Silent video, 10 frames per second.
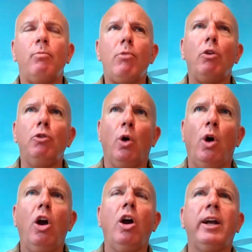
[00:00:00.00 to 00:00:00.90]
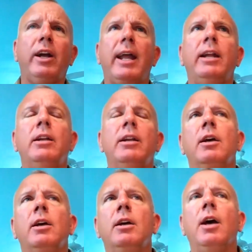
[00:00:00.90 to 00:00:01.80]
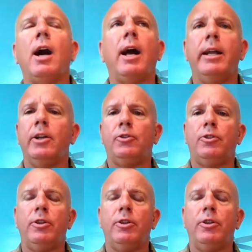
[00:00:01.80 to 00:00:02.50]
So a hurricane hits